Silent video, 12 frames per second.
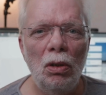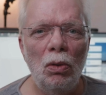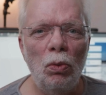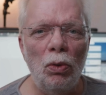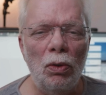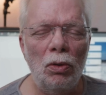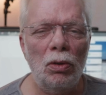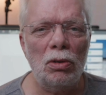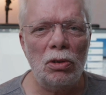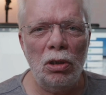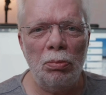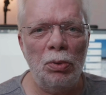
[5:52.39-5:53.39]
with
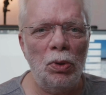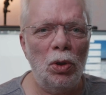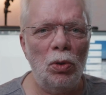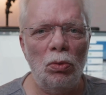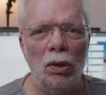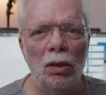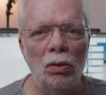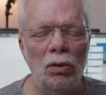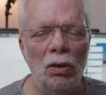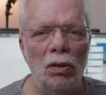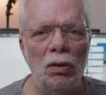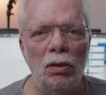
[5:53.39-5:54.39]
skipping around,
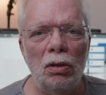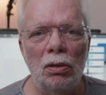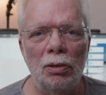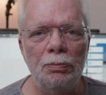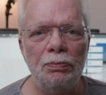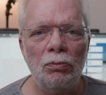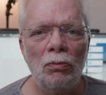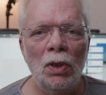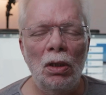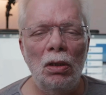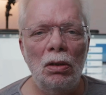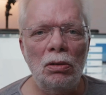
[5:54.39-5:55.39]
and the
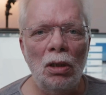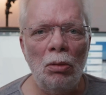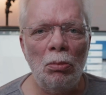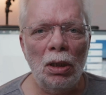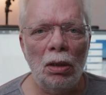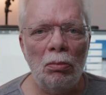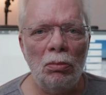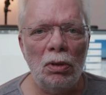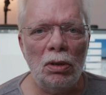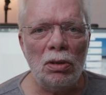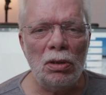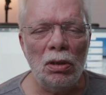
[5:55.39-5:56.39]
timeline
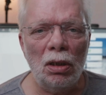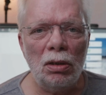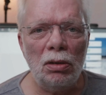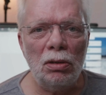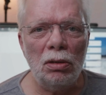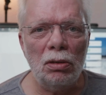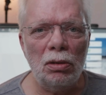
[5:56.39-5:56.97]
is not